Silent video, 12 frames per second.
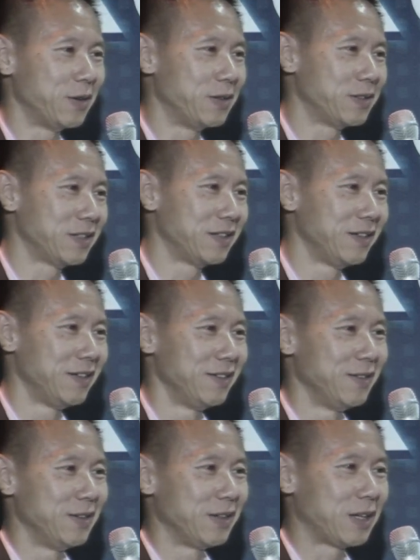Is it
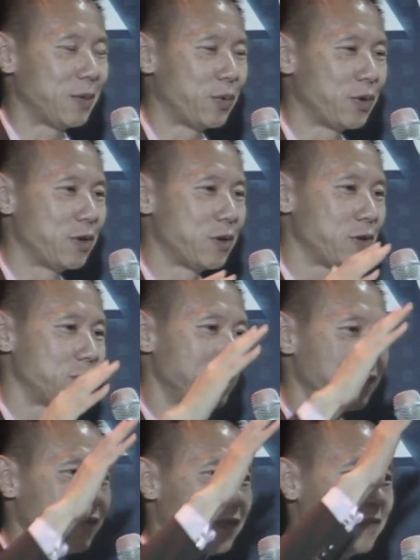a couple years
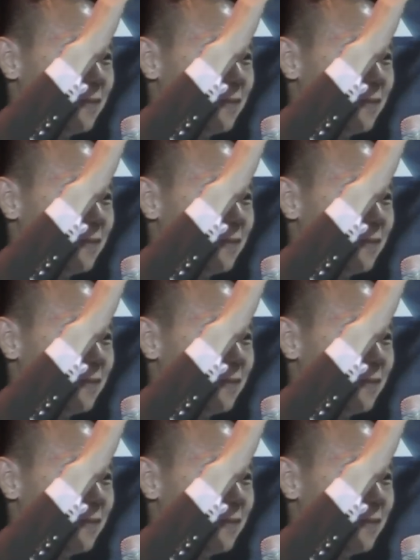of